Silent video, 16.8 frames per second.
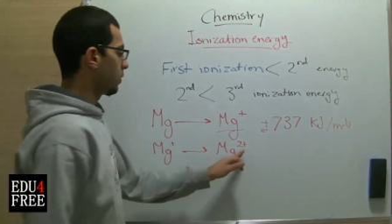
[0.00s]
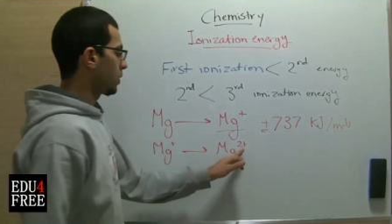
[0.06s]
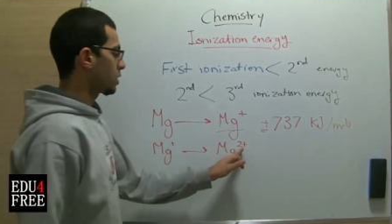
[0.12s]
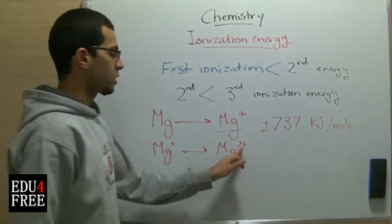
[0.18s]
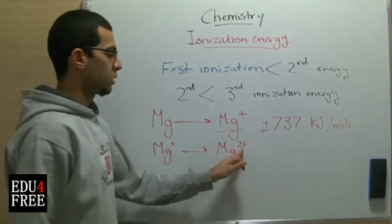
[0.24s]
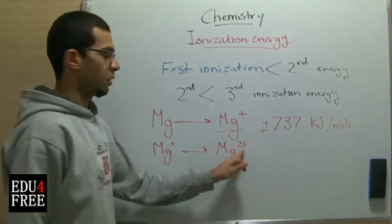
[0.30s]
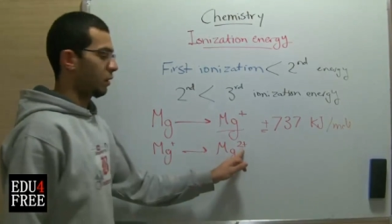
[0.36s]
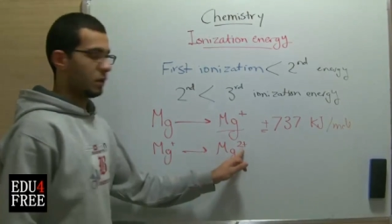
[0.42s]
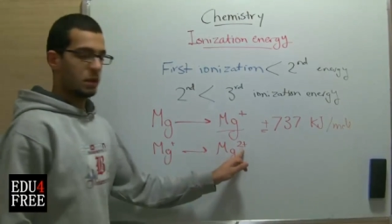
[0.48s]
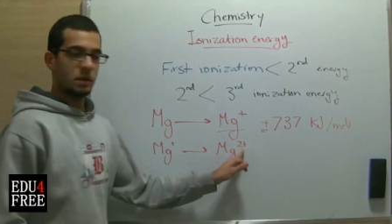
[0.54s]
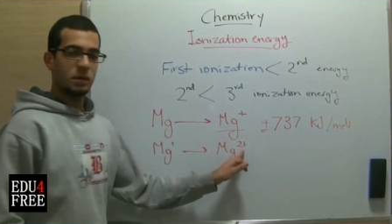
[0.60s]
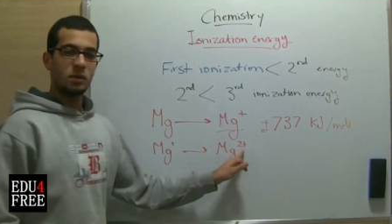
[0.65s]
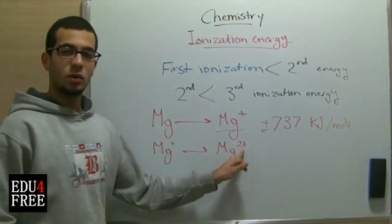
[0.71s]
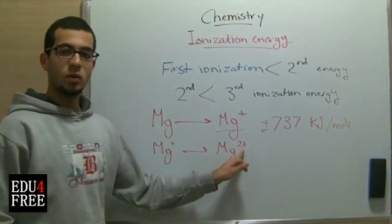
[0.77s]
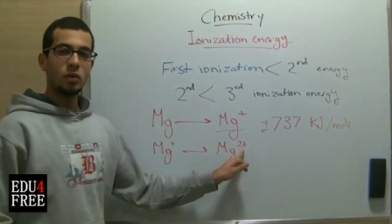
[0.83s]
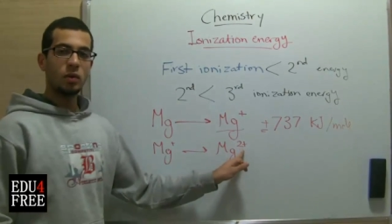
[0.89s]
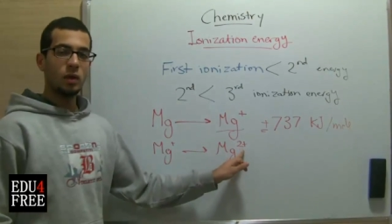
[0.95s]
which
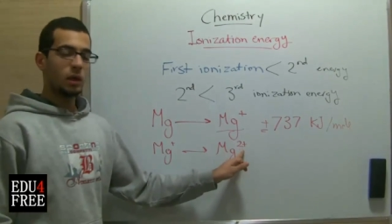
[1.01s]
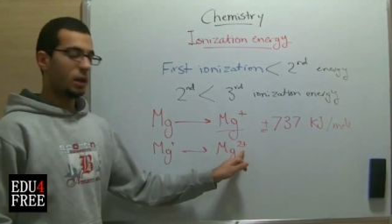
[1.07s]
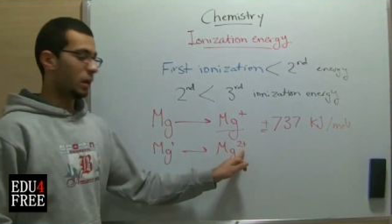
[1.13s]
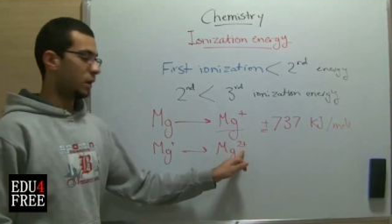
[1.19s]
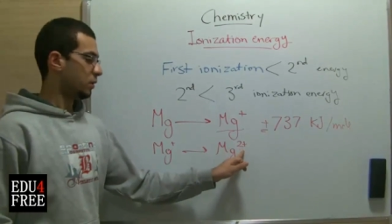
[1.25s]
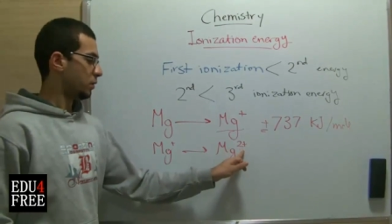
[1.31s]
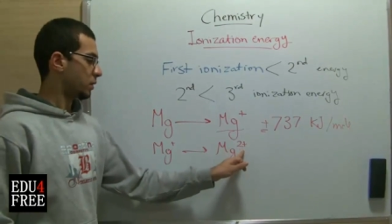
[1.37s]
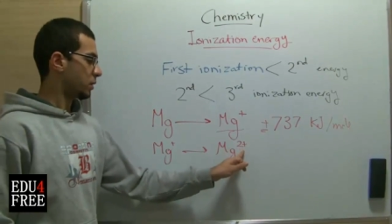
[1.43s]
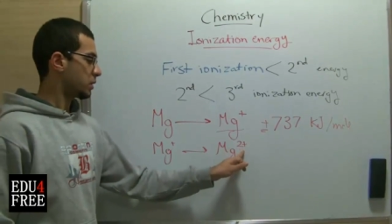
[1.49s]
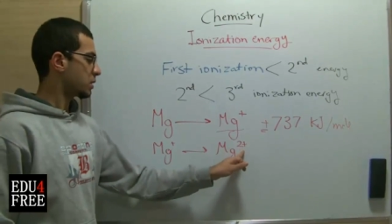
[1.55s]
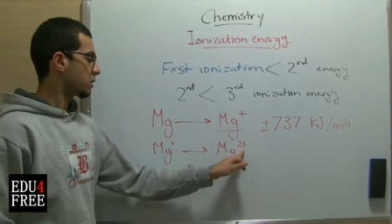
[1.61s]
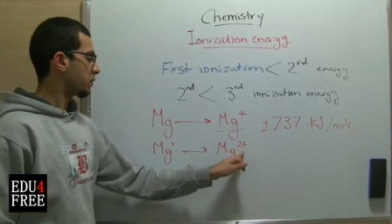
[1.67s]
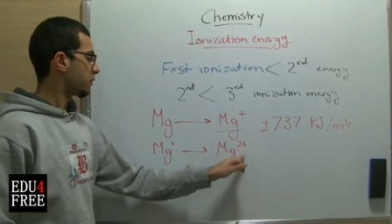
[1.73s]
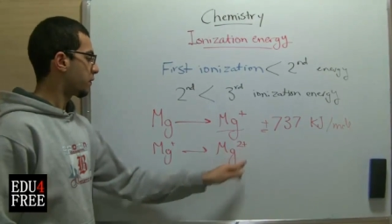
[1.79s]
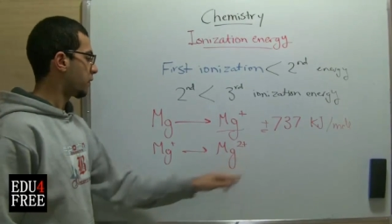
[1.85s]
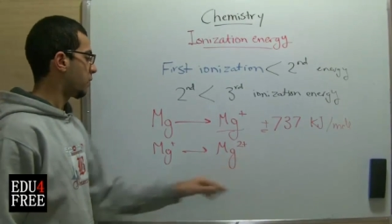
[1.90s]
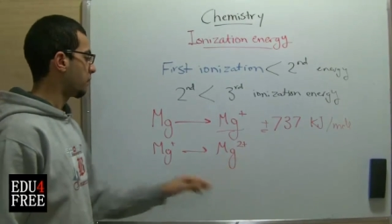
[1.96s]
lost 2
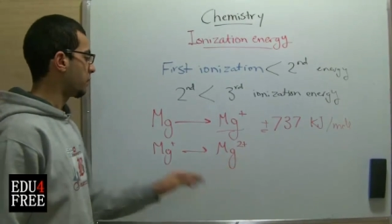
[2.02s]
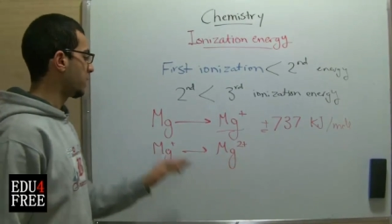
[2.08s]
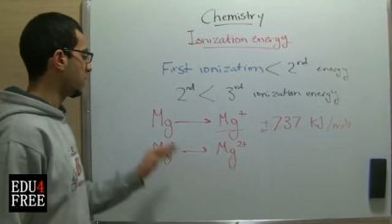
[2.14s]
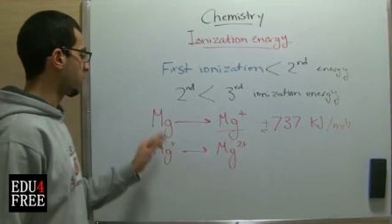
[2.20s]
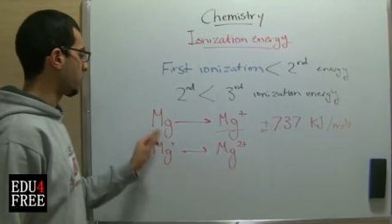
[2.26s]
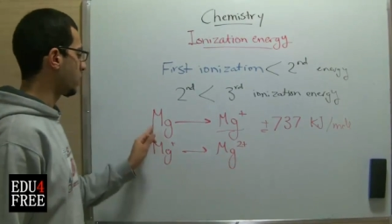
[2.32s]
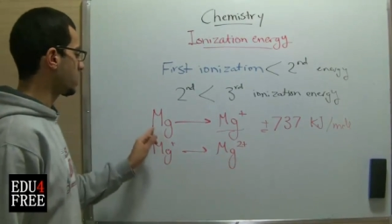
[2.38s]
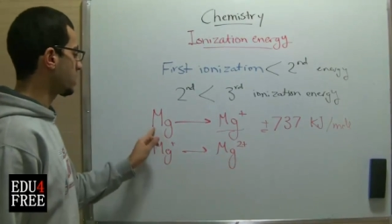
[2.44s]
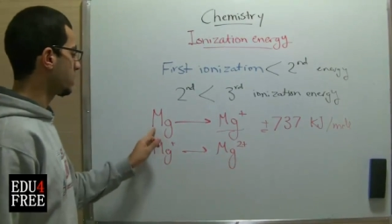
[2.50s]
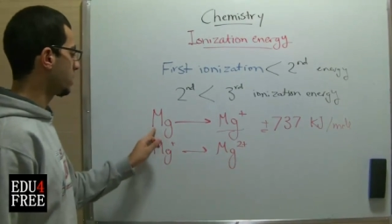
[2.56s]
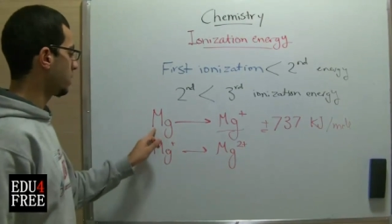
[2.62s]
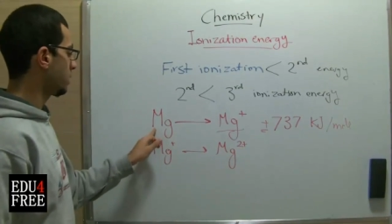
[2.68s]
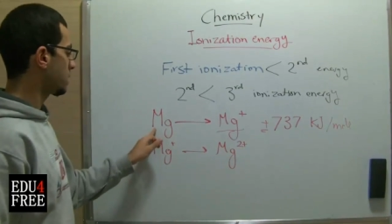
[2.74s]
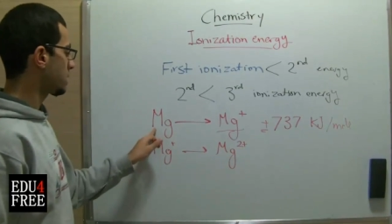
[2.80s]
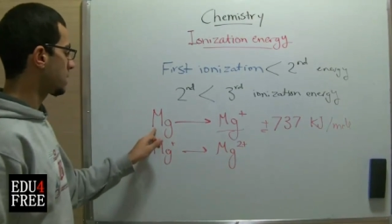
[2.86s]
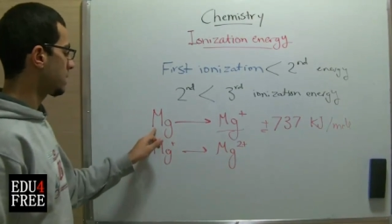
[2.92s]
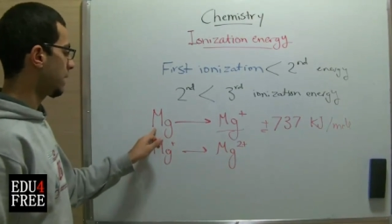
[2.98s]
electrons from the
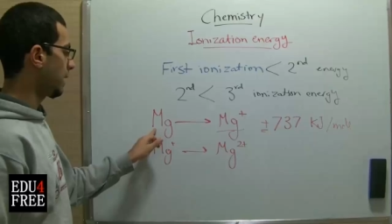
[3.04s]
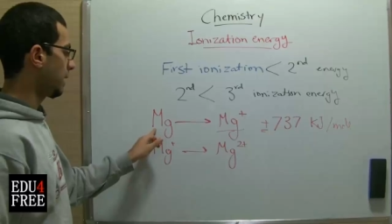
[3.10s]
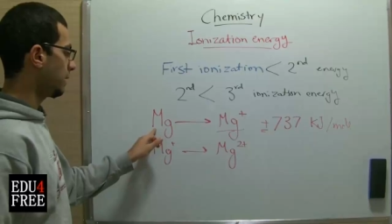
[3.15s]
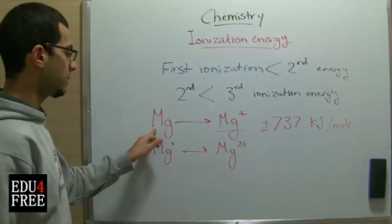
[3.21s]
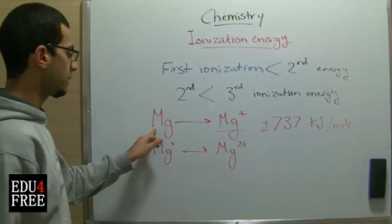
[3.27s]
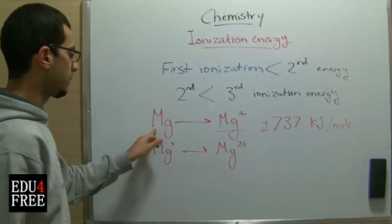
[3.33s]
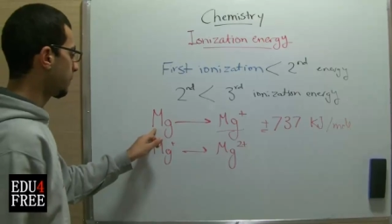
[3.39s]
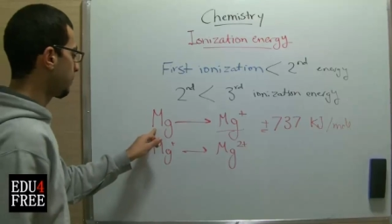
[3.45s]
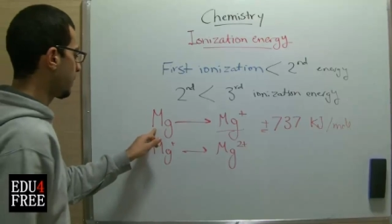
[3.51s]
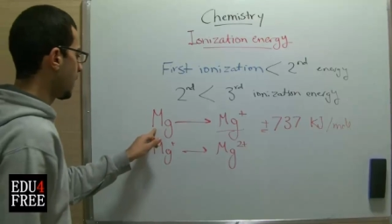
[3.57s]
original state,